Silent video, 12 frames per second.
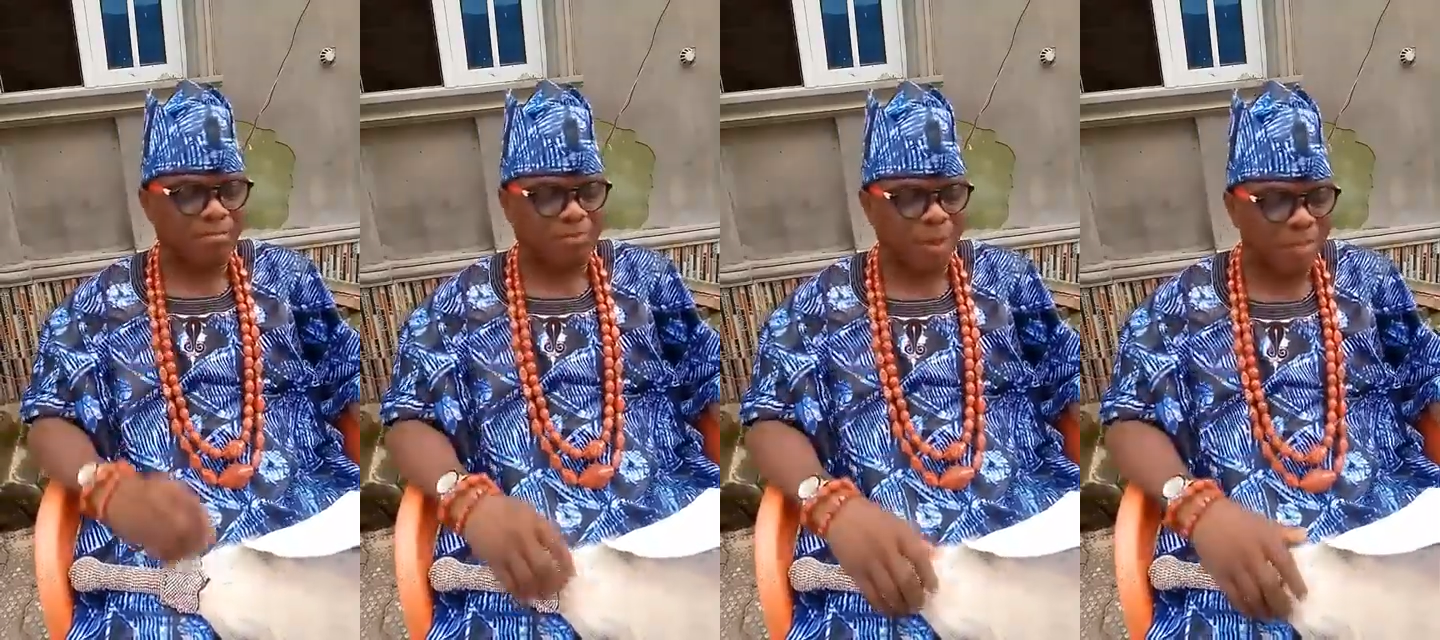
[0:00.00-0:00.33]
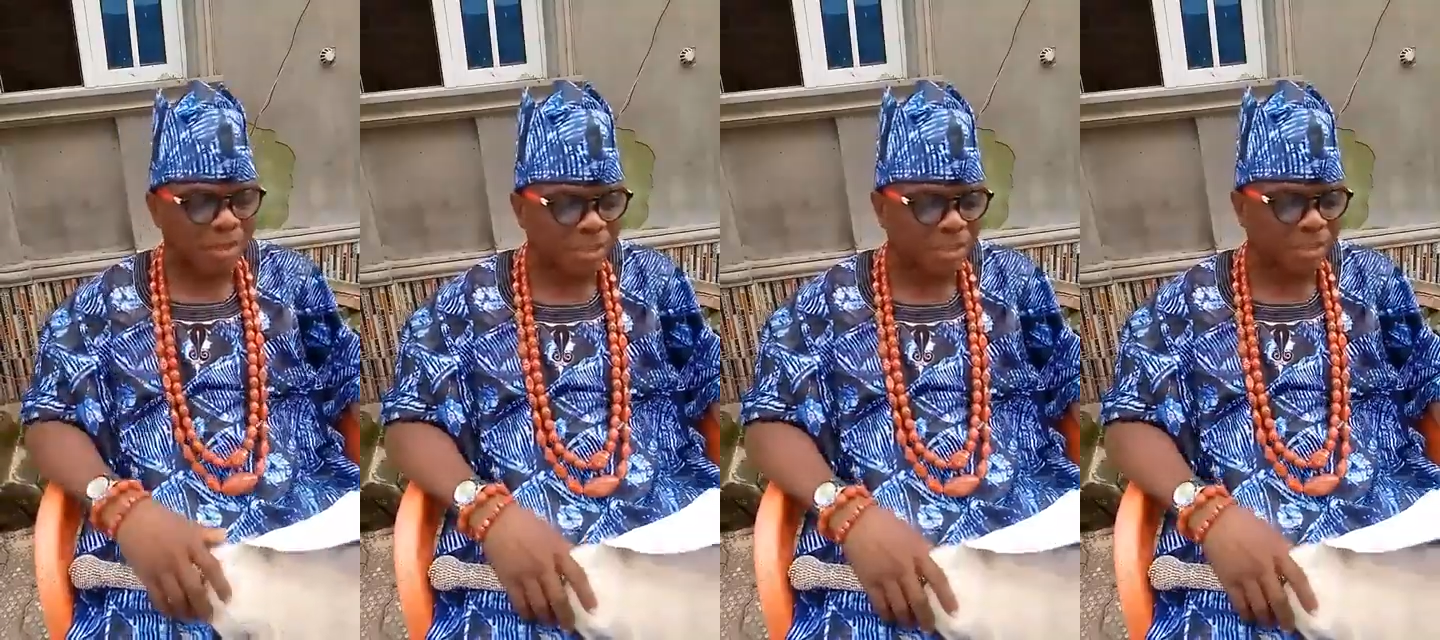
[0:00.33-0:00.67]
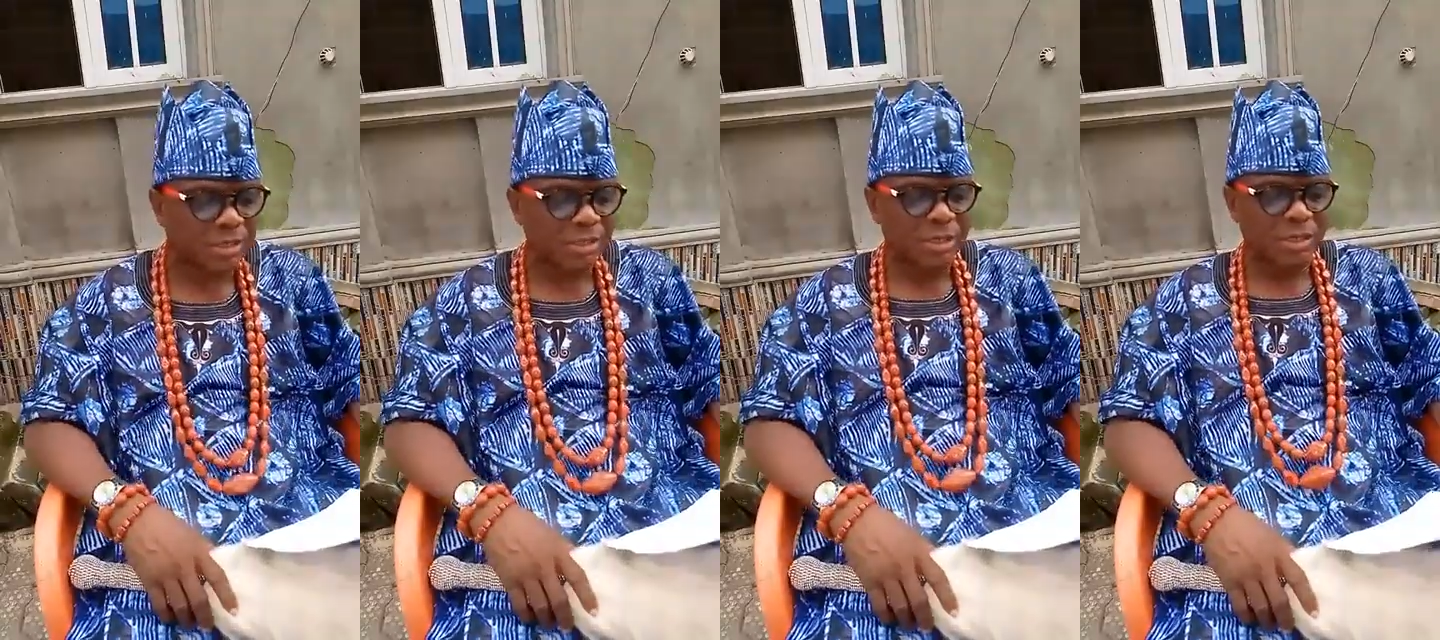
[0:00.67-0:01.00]

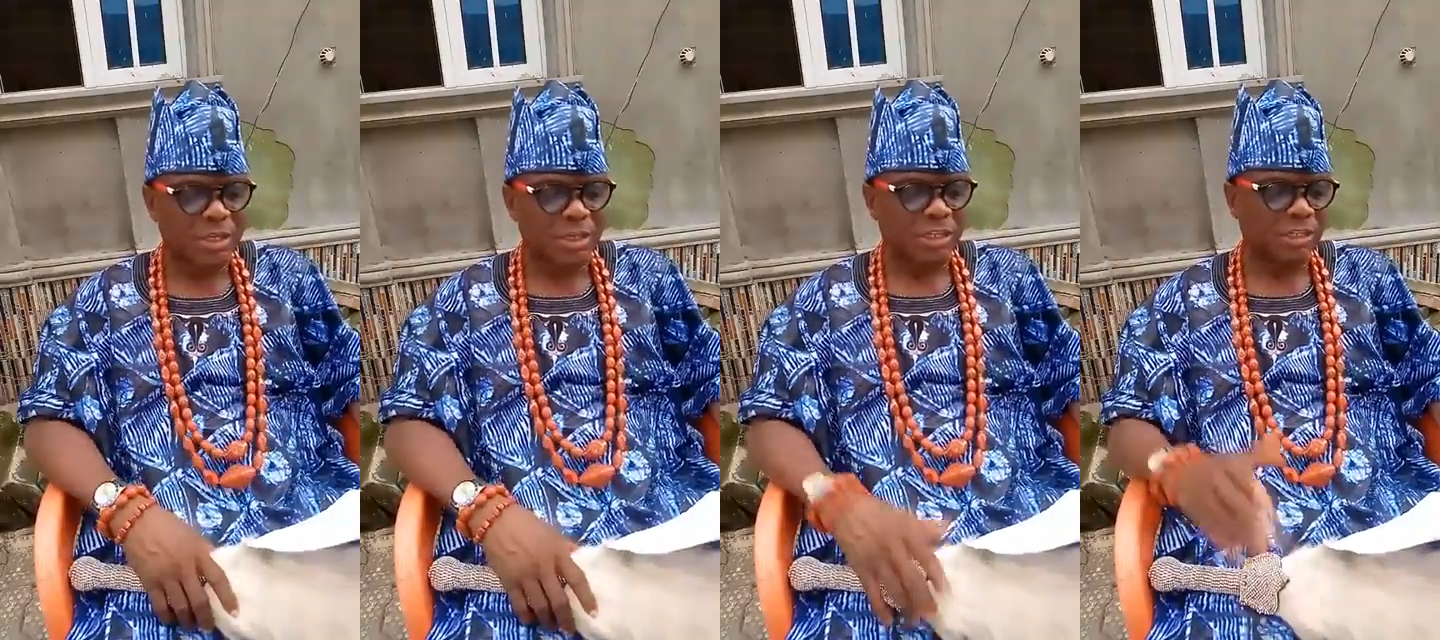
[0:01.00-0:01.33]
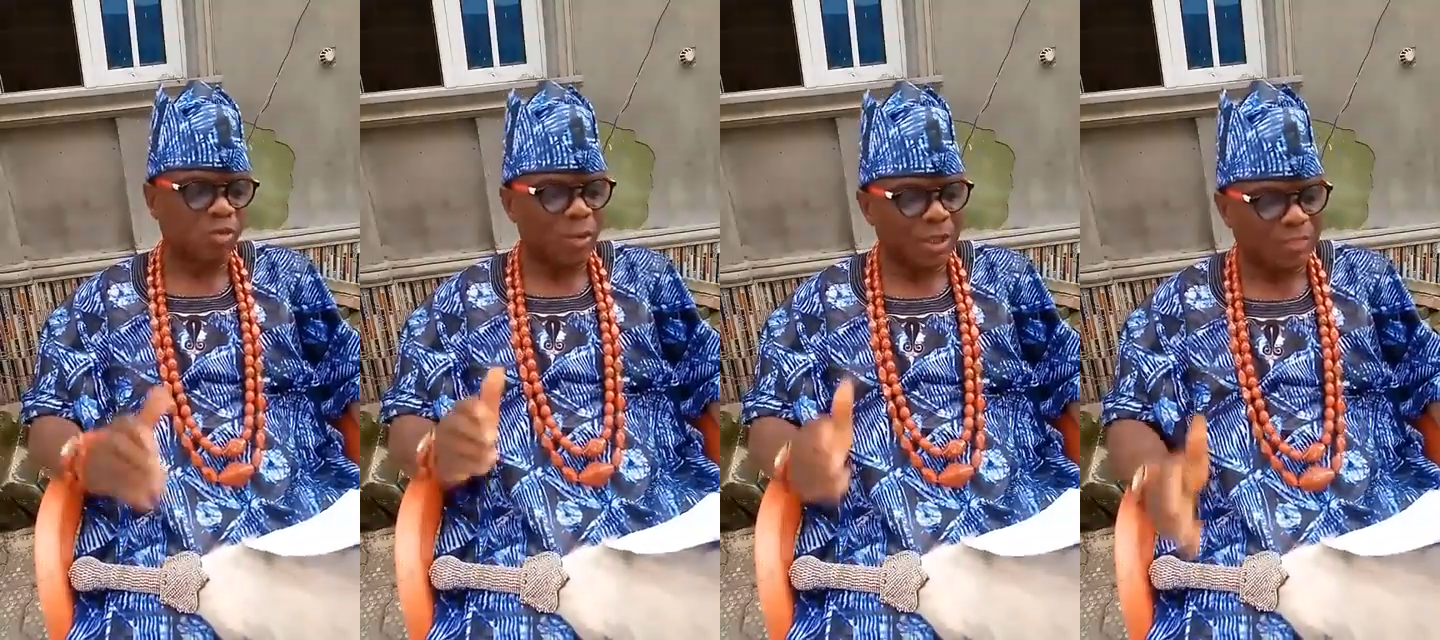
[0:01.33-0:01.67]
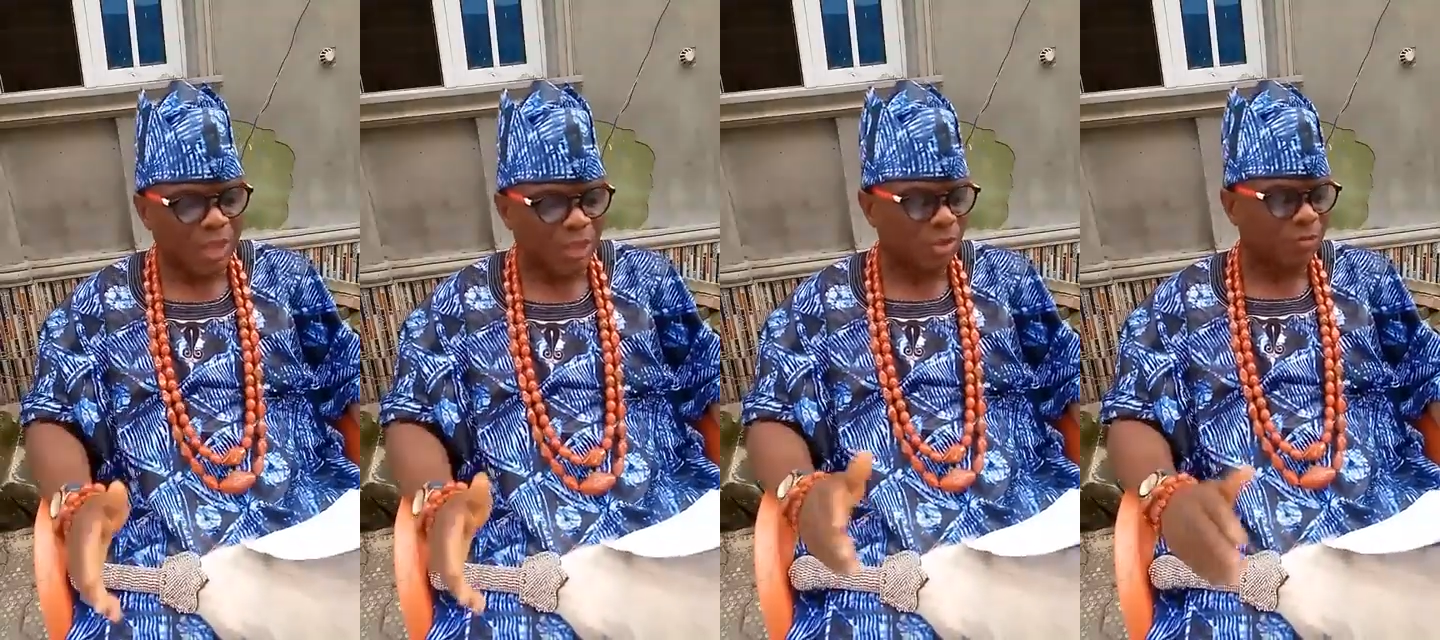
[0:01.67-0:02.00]
premises, it is
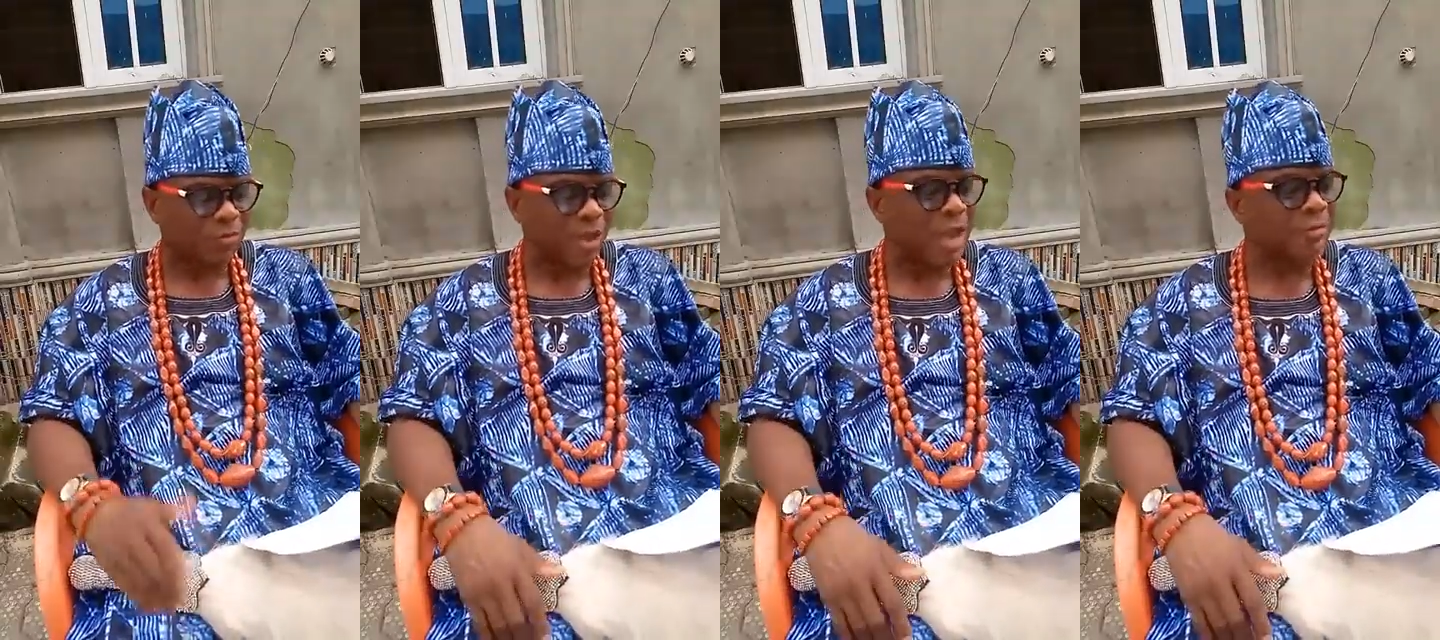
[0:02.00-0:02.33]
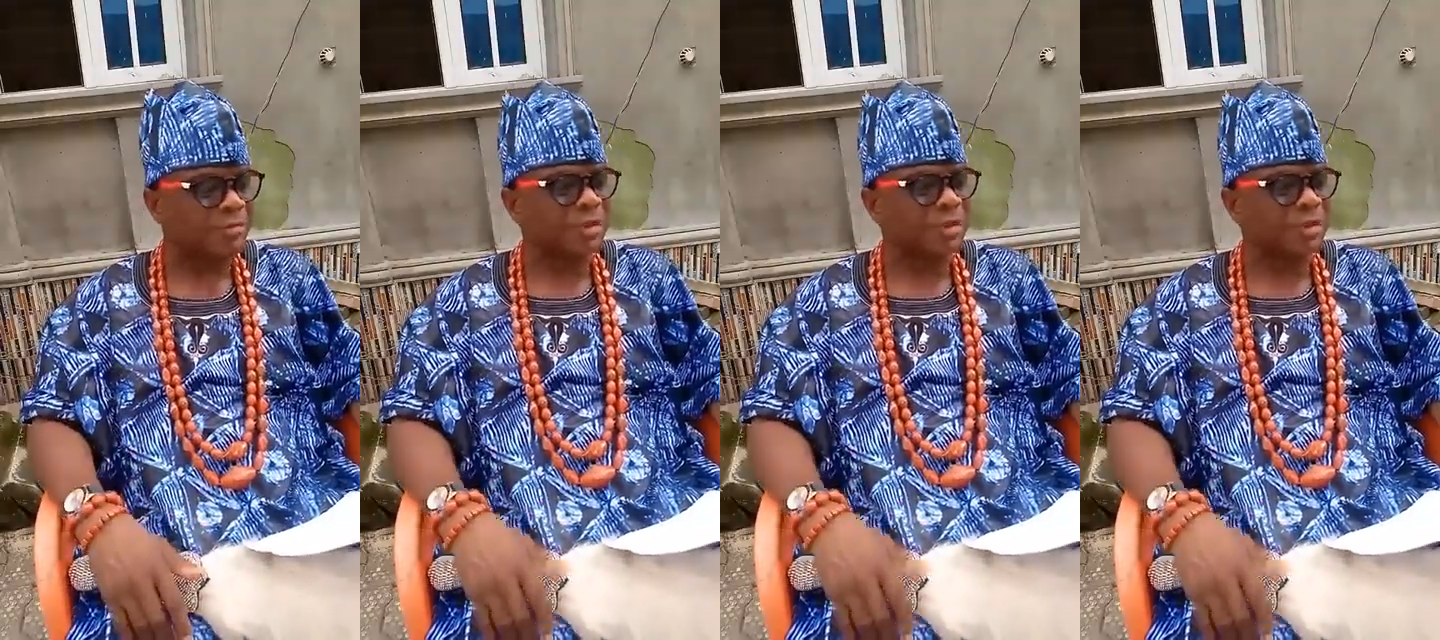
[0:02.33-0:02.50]
1,005.